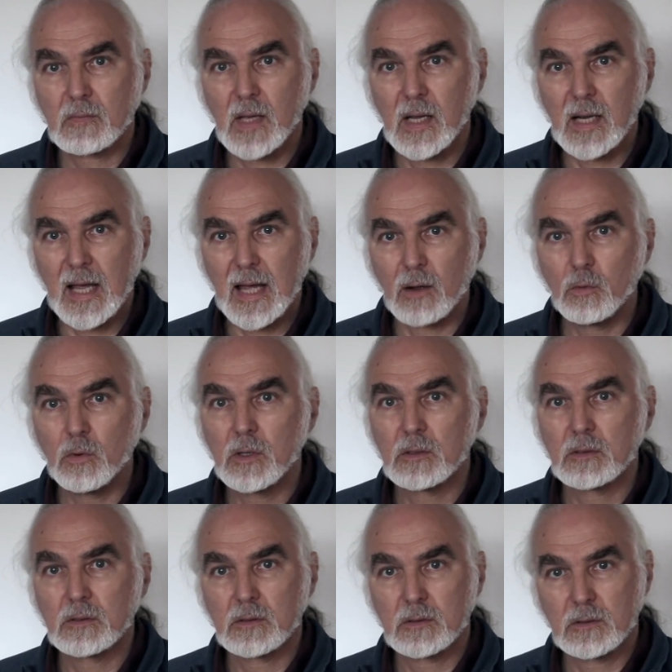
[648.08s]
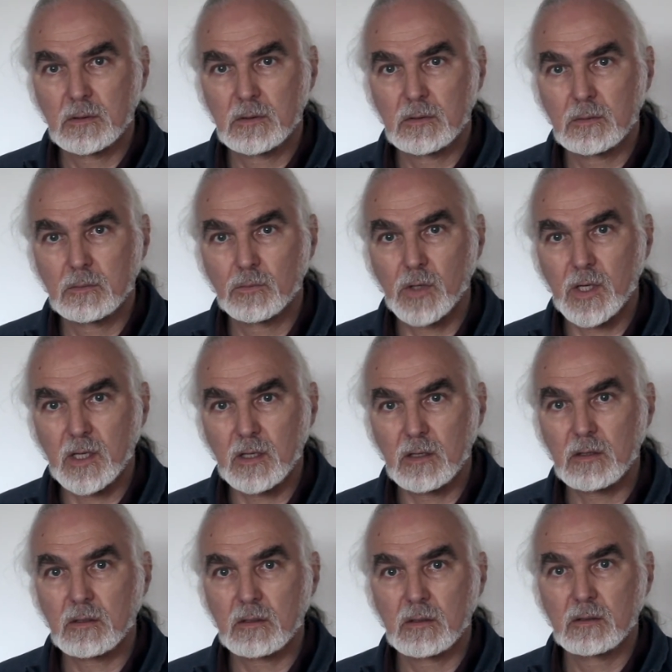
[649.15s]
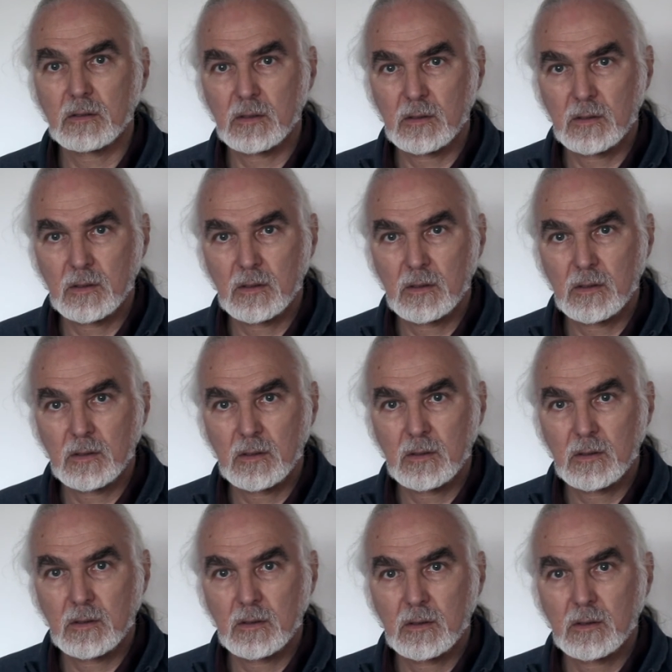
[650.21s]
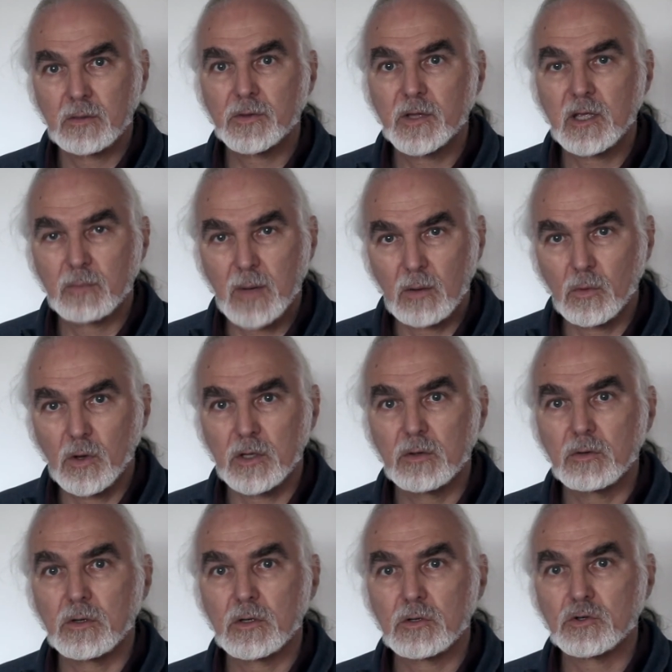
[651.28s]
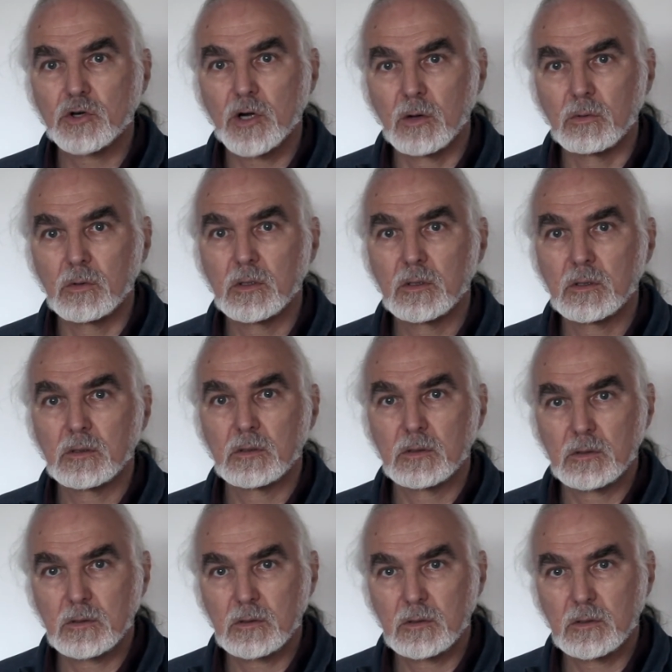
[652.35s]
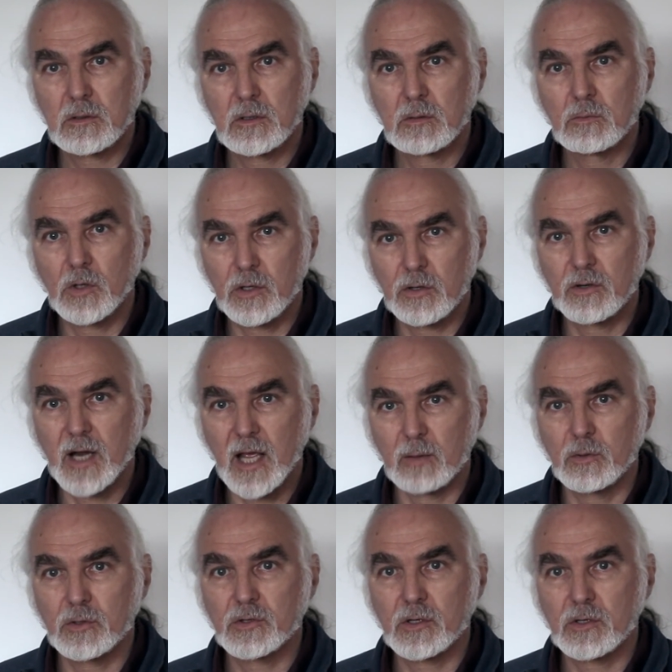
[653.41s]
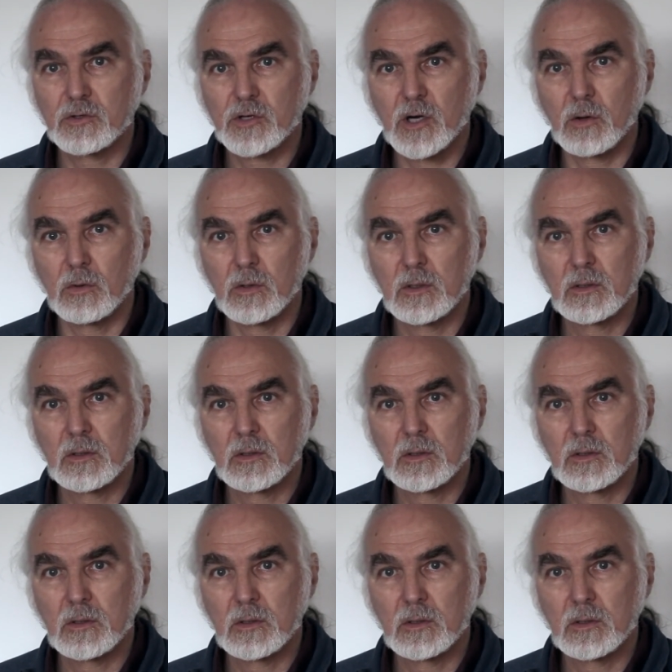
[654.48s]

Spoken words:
allow, breathe, think about what you can control and what you're unable to control.